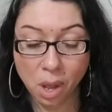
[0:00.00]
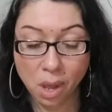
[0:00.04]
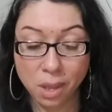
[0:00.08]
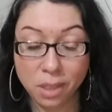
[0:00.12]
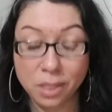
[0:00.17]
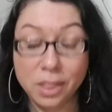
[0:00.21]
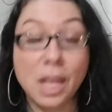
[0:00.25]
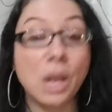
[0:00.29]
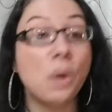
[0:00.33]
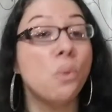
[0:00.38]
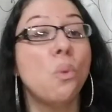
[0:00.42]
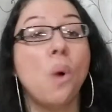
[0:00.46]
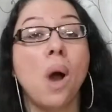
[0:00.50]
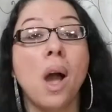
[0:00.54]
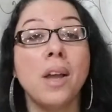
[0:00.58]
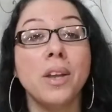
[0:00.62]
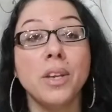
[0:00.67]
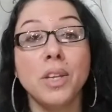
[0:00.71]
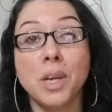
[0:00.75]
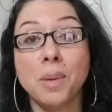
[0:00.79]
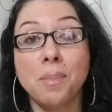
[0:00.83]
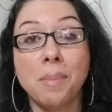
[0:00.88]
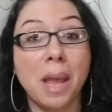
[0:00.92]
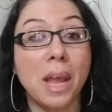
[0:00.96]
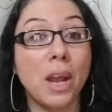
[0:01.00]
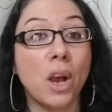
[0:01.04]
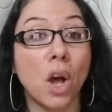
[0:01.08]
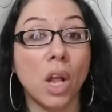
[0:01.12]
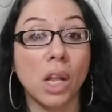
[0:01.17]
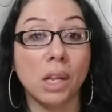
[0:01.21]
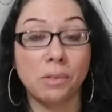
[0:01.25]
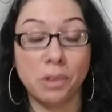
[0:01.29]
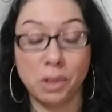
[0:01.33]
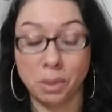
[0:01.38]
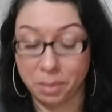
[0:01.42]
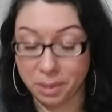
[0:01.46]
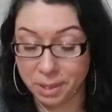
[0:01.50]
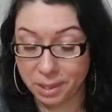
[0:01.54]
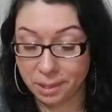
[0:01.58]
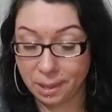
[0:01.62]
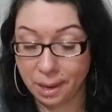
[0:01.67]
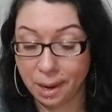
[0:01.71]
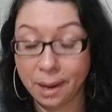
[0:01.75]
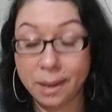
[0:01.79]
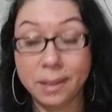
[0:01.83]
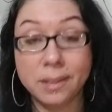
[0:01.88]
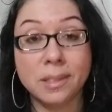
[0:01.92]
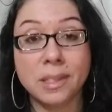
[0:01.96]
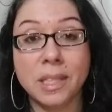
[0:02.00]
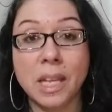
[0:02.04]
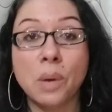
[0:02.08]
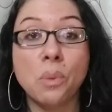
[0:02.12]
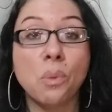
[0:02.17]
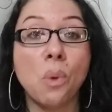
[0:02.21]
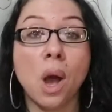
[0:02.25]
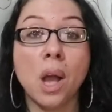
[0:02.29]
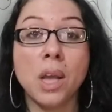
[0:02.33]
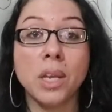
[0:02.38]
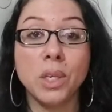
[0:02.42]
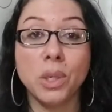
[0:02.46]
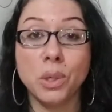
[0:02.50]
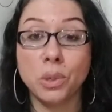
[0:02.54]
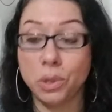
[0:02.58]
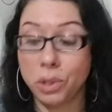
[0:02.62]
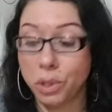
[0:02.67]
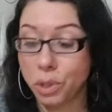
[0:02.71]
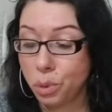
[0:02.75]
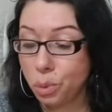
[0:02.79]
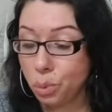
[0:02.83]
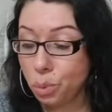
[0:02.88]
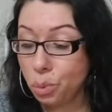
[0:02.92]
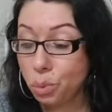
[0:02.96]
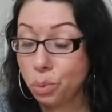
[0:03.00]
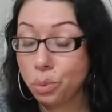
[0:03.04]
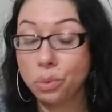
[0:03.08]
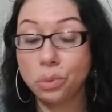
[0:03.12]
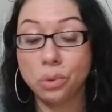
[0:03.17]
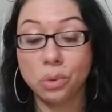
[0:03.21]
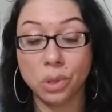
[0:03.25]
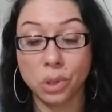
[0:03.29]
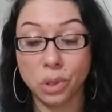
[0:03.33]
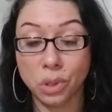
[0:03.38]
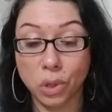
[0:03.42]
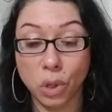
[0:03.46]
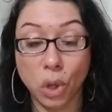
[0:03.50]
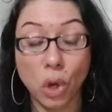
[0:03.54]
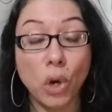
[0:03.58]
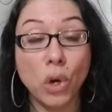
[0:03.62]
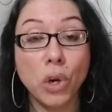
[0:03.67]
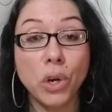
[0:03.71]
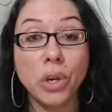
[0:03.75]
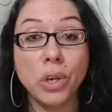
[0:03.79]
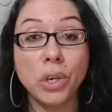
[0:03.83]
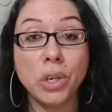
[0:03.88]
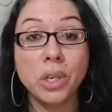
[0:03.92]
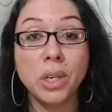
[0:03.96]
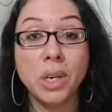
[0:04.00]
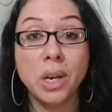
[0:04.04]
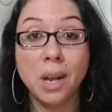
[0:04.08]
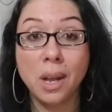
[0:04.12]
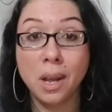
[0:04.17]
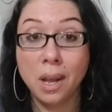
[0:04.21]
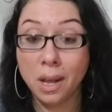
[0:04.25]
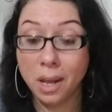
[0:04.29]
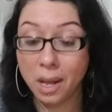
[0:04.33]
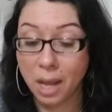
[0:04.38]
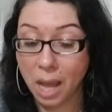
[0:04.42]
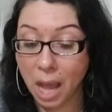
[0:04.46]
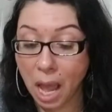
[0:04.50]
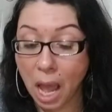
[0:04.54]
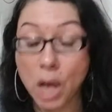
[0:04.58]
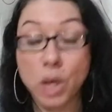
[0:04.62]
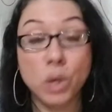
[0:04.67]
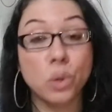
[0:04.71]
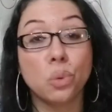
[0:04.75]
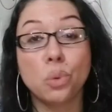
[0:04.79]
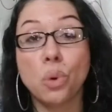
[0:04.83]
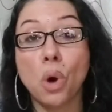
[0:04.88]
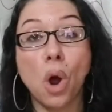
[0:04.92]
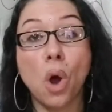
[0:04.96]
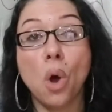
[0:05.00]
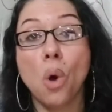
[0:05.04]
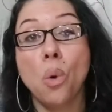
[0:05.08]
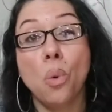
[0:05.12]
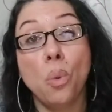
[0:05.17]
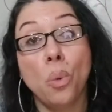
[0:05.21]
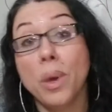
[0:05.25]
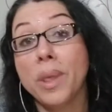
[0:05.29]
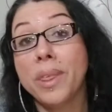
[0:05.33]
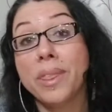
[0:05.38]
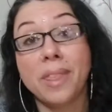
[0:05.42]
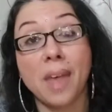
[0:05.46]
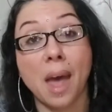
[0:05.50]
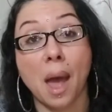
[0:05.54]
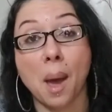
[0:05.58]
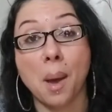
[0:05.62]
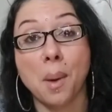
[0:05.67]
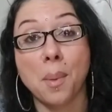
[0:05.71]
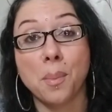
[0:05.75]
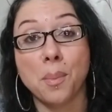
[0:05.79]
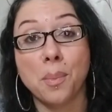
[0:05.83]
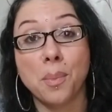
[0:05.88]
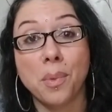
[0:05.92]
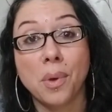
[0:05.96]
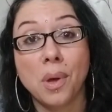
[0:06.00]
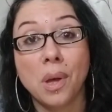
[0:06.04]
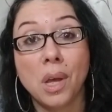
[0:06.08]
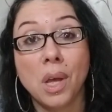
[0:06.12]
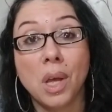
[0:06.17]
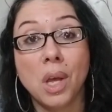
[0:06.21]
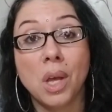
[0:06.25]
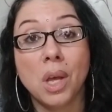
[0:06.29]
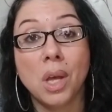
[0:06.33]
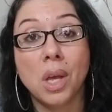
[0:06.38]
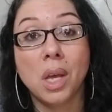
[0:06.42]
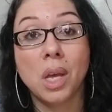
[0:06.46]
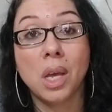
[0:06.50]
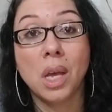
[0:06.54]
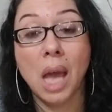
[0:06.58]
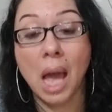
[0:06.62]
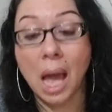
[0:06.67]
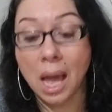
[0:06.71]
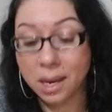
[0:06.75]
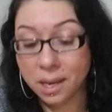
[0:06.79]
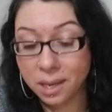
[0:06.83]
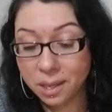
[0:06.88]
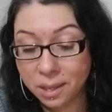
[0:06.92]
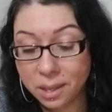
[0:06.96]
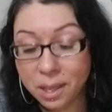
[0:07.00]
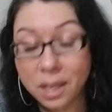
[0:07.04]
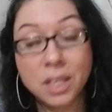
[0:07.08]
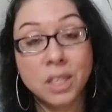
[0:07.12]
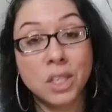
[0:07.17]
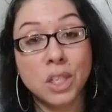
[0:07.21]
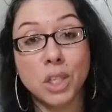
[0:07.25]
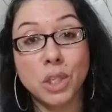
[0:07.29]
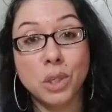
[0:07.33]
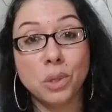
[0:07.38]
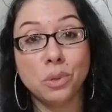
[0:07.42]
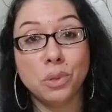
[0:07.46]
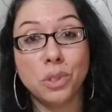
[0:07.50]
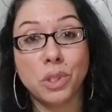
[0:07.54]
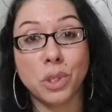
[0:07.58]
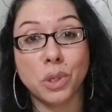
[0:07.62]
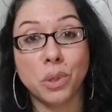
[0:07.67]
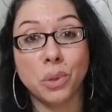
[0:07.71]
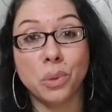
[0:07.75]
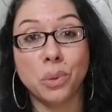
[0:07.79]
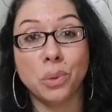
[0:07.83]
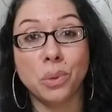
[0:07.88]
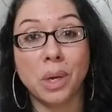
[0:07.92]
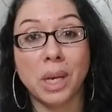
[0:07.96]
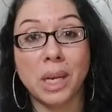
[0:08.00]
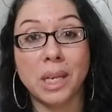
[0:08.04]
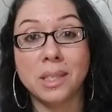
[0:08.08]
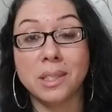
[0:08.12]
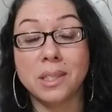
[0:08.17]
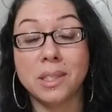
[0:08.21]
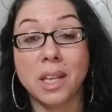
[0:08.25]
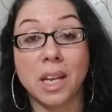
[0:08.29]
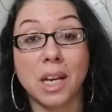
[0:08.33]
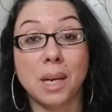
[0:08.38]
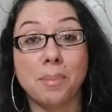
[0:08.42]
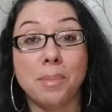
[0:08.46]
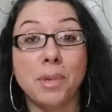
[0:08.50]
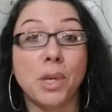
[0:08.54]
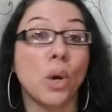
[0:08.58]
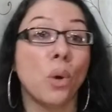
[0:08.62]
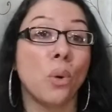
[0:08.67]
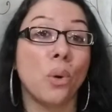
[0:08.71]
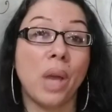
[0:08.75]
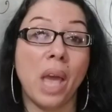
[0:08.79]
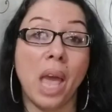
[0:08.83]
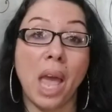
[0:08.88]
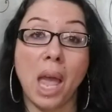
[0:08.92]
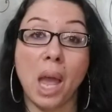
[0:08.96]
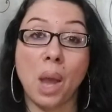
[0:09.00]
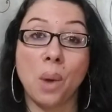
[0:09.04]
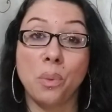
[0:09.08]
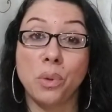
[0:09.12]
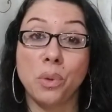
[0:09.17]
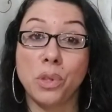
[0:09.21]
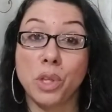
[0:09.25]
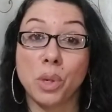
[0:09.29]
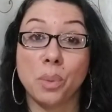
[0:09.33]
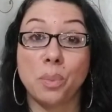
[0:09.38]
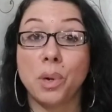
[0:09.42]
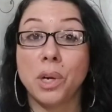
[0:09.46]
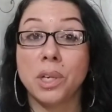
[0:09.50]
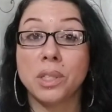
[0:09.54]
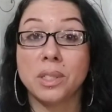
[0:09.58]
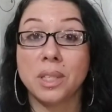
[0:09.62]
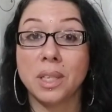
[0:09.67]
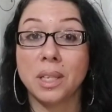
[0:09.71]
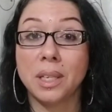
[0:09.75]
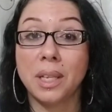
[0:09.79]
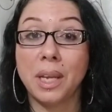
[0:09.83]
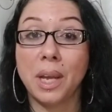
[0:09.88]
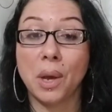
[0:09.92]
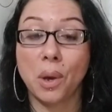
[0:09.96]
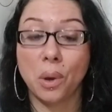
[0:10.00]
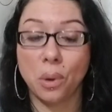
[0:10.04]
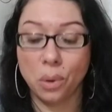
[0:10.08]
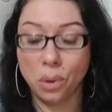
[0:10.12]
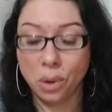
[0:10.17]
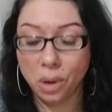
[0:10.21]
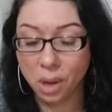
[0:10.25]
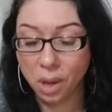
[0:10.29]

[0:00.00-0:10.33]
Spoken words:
They want you to make all of your mistakes. They want you to learn and grow with them. Anything that you do is going to be okay with your person, Leo.